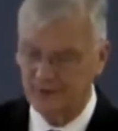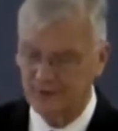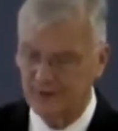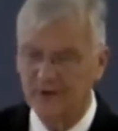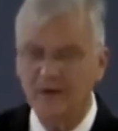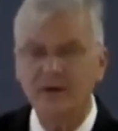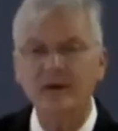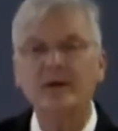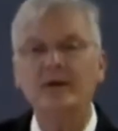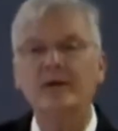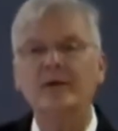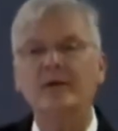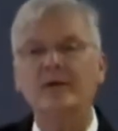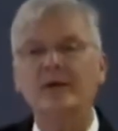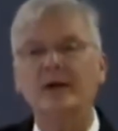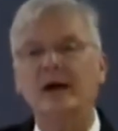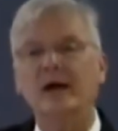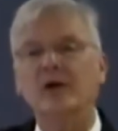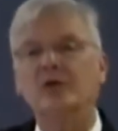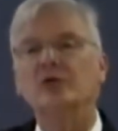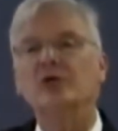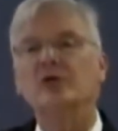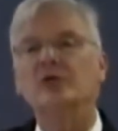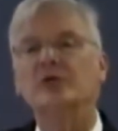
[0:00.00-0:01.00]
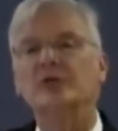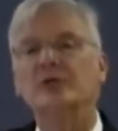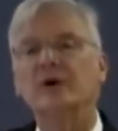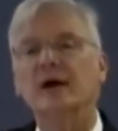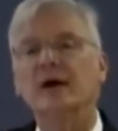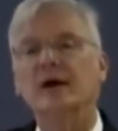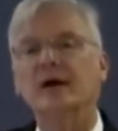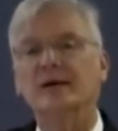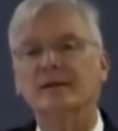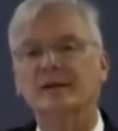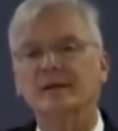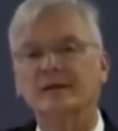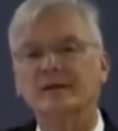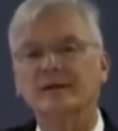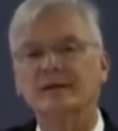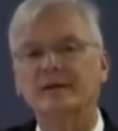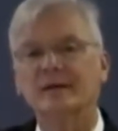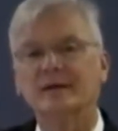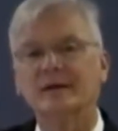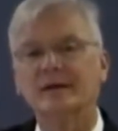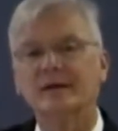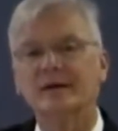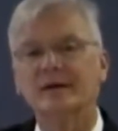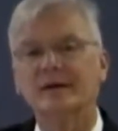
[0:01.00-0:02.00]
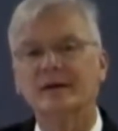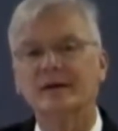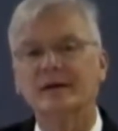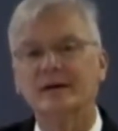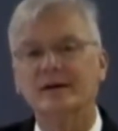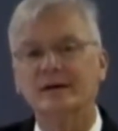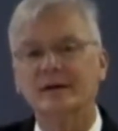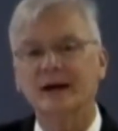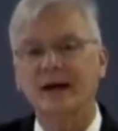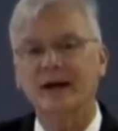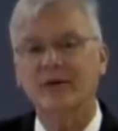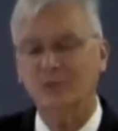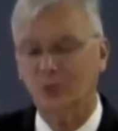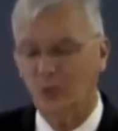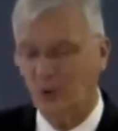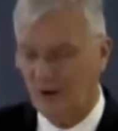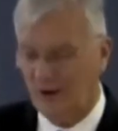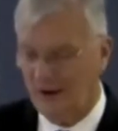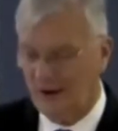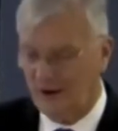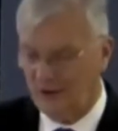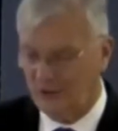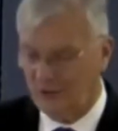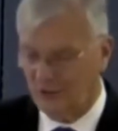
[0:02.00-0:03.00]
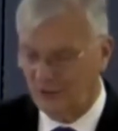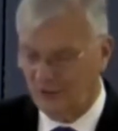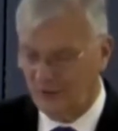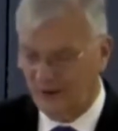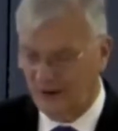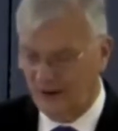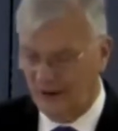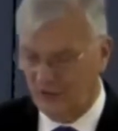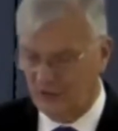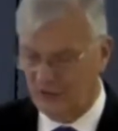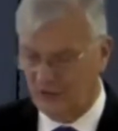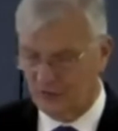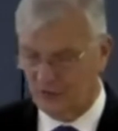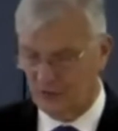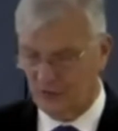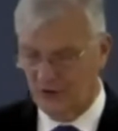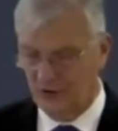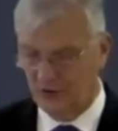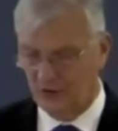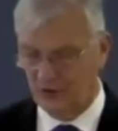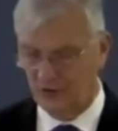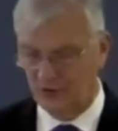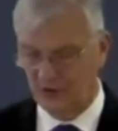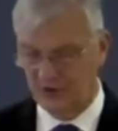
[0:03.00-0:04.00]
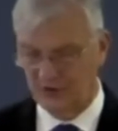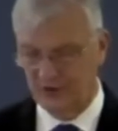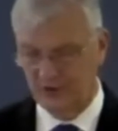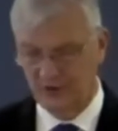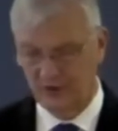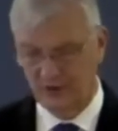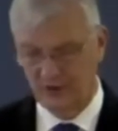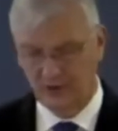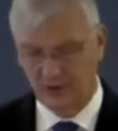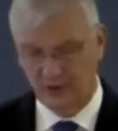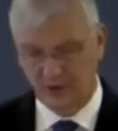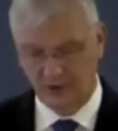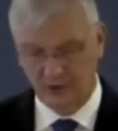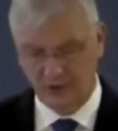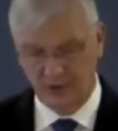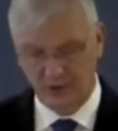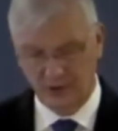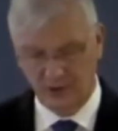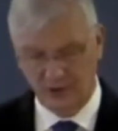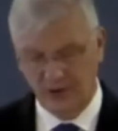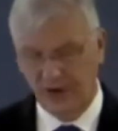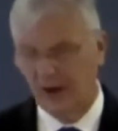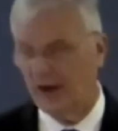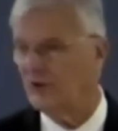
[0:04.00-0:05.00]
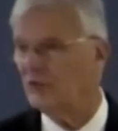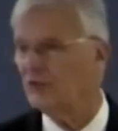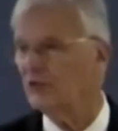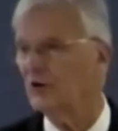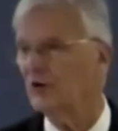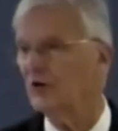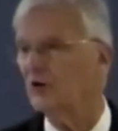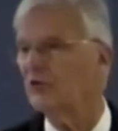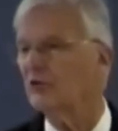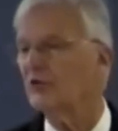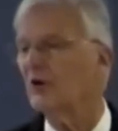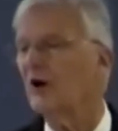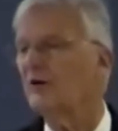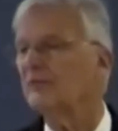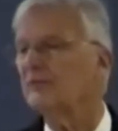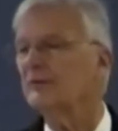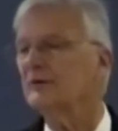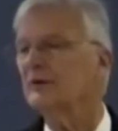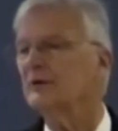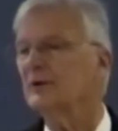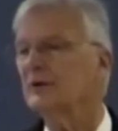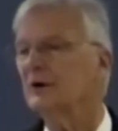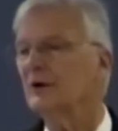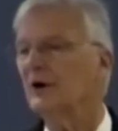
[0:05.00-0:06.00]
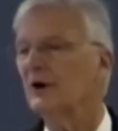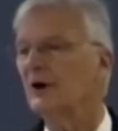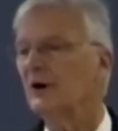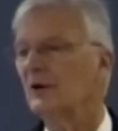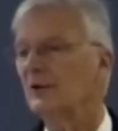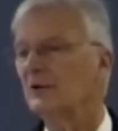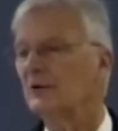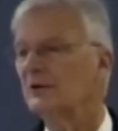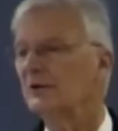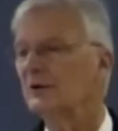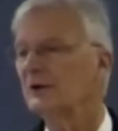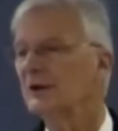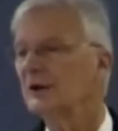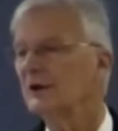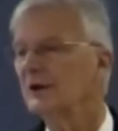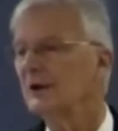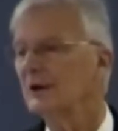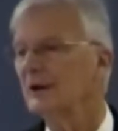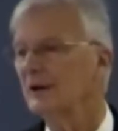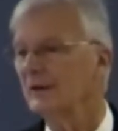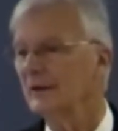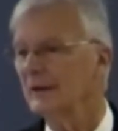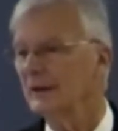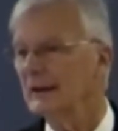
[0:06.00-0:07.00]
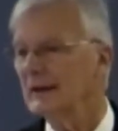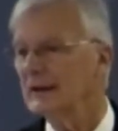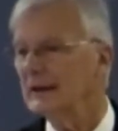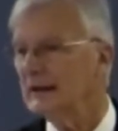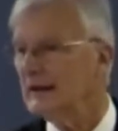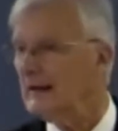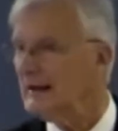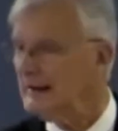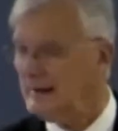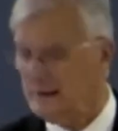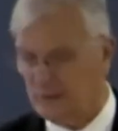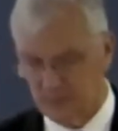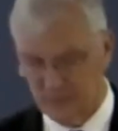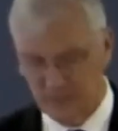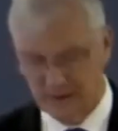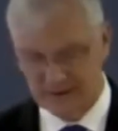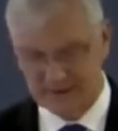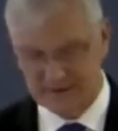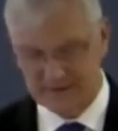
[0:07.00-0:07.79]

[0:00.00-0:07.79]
The Age of Faith gave way to the Age of Reason, or as it is often called, the Enlightenment.